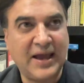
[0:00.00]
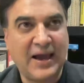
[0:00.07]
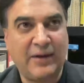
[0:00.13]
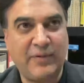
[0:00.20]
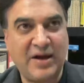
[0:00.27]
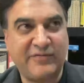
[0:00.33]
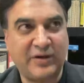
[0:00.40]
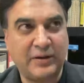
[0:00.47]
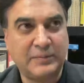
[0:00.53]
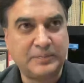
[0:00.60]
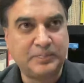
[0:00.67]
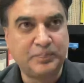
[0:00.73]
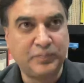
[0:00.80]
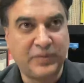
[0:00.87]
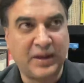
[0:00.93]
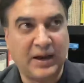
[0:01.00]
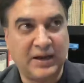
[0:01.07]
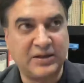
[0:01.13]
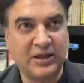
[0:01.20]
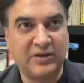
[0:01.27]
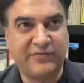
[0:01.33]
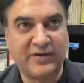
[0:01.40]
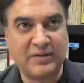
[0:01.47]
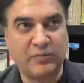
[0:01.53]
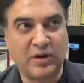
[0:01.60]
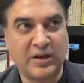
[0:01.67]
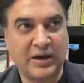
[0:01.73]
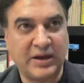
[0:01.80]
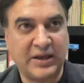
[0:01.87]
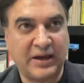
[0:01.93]
However, I do think we're
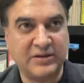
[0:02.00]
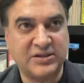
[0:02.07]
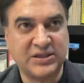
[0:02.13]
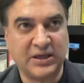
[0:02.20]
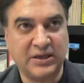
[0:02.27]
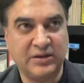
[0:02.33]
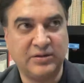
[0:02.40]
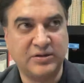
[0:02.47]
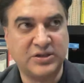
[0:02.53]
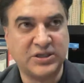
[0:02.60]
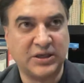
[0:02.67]
going to go to